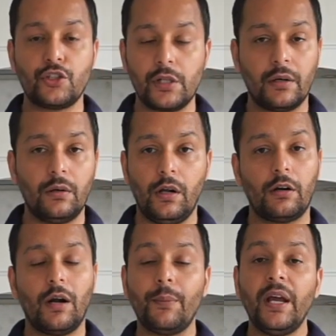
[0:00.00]
in general
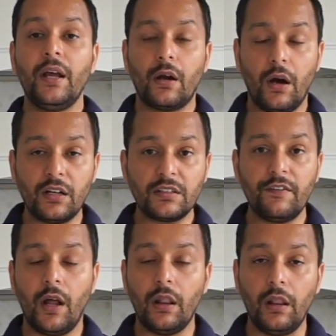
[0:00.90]
are up, costs of
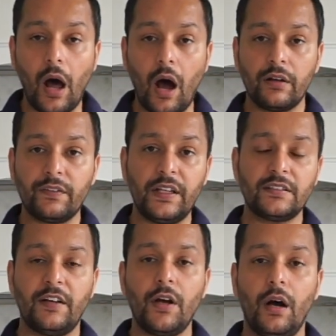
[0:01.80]
a lot of
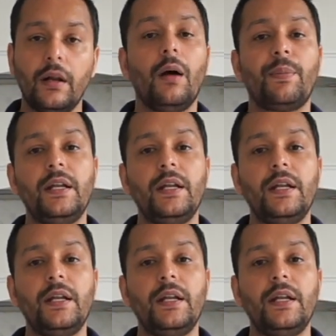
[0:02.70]
things have gone up.